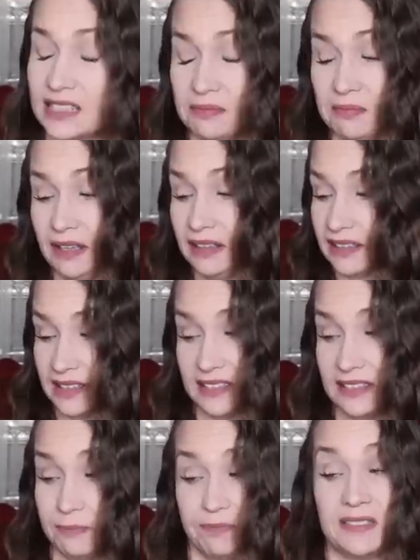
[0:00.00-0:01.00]

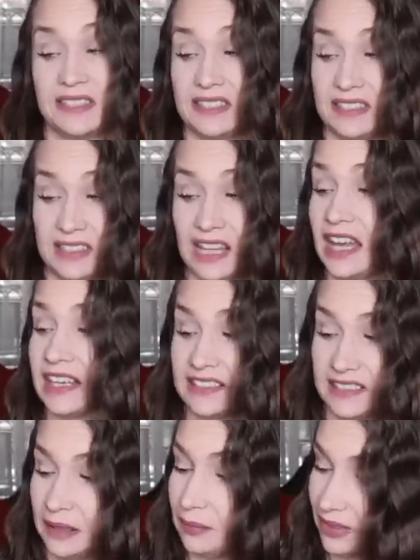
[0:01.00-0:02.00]
Smells like
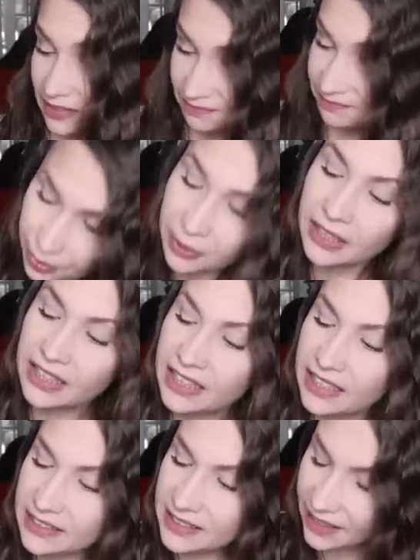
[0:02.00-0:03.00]
something. Pretty and